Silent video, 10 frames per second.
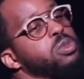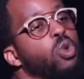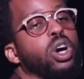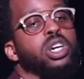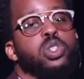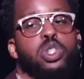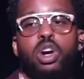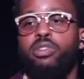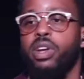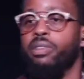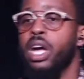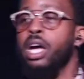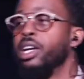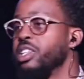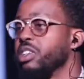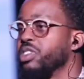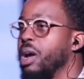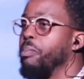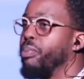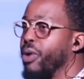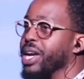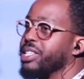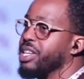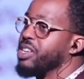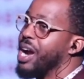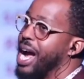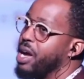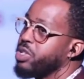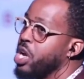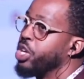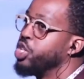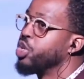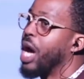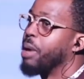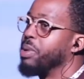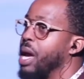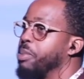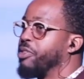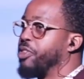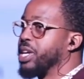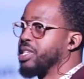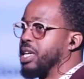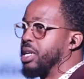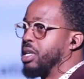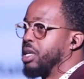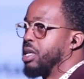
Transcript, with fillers: is more conservative because if something breaks in your house, you got to be able to fix it.